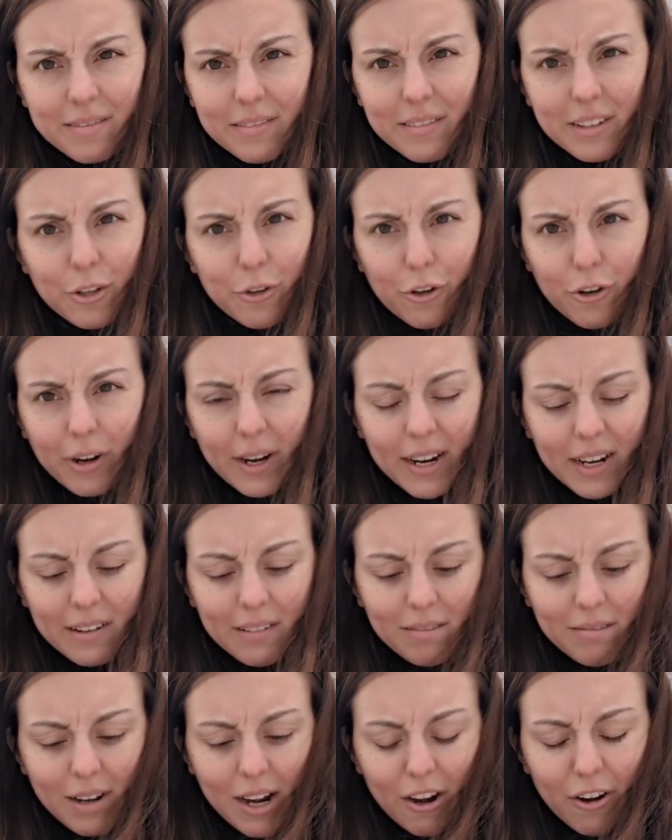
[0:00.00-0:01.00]
the
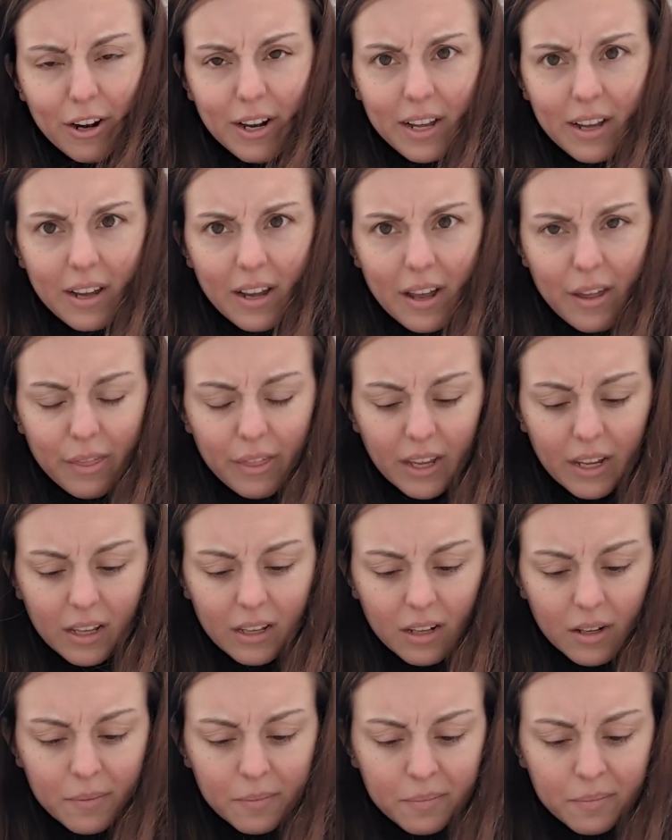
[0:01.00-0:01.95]
Ukraine area, I think.